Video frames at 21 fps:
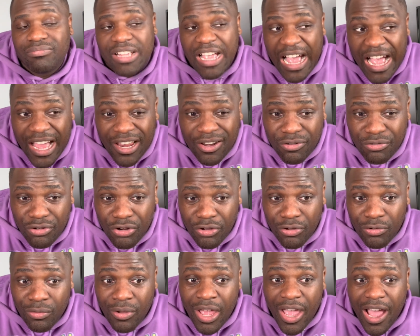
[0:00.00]
I don't
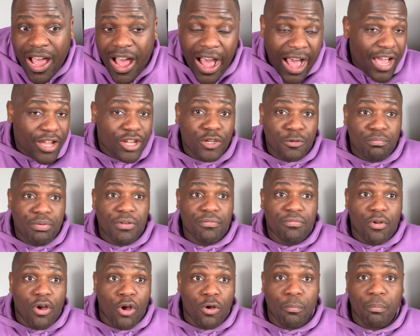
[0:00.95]
know. I could be
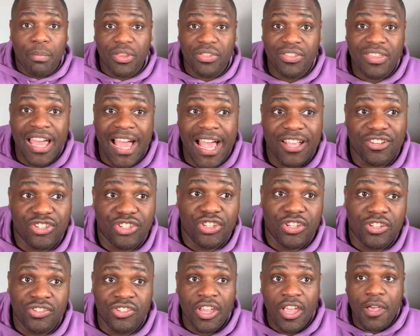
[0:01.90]
wrong, but that's
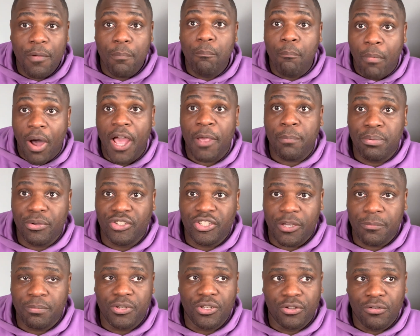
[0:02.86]
just my
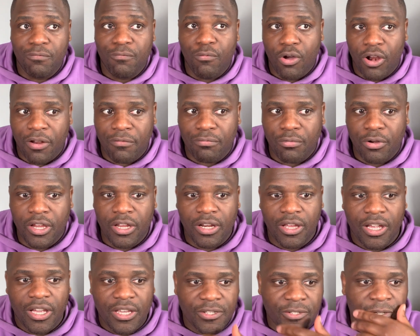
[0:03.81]
perception of what I've
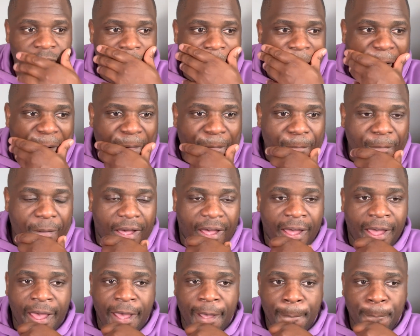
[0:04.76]
realized.
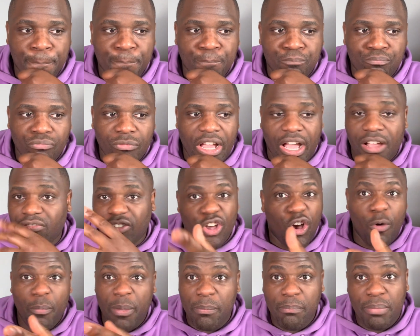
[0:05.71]
Um,
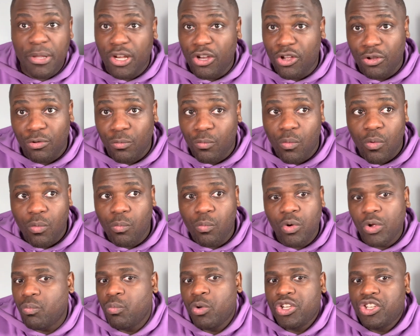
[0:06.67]
Comment below.
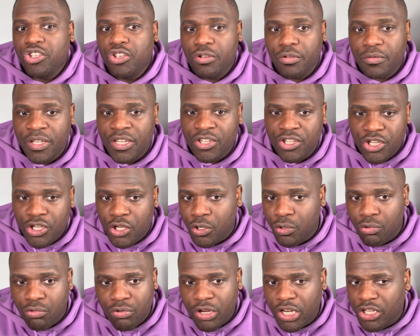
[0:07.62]
What, what do you think? Do you
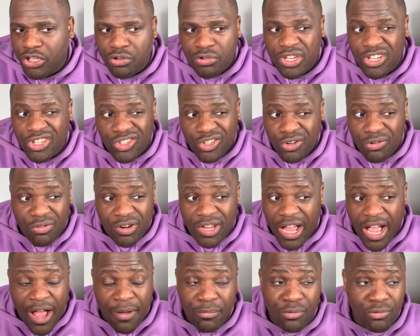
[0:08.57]
agree? Do you disagree?
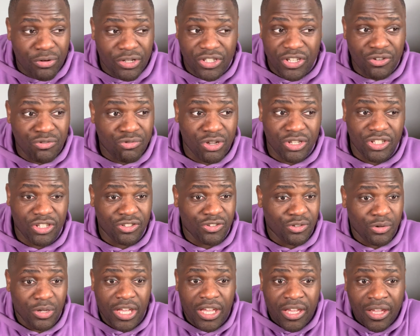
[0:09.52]
I'm always interested
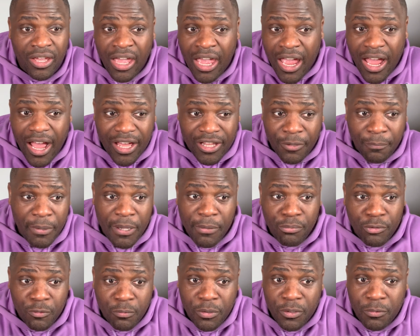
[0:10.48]
to hear other
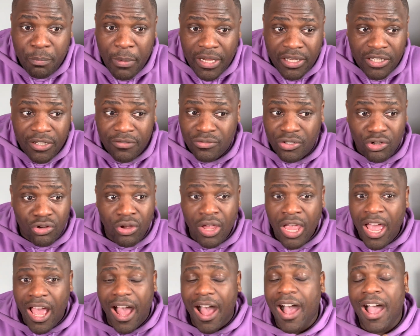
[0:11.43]
people's perspectives. Look,
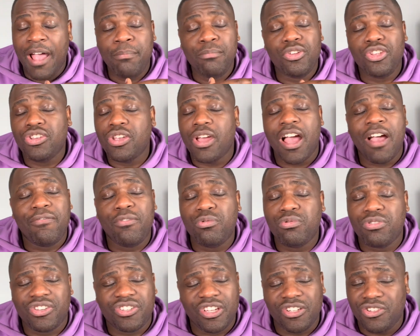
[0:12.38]
I'm, I've
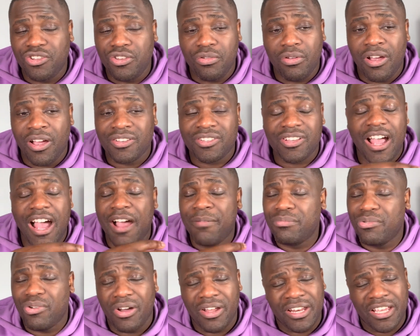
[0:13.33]
always said to you guys,
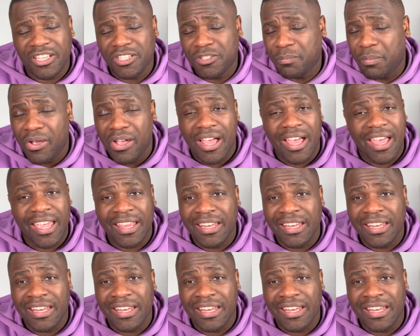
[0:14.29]
I'm not an expert at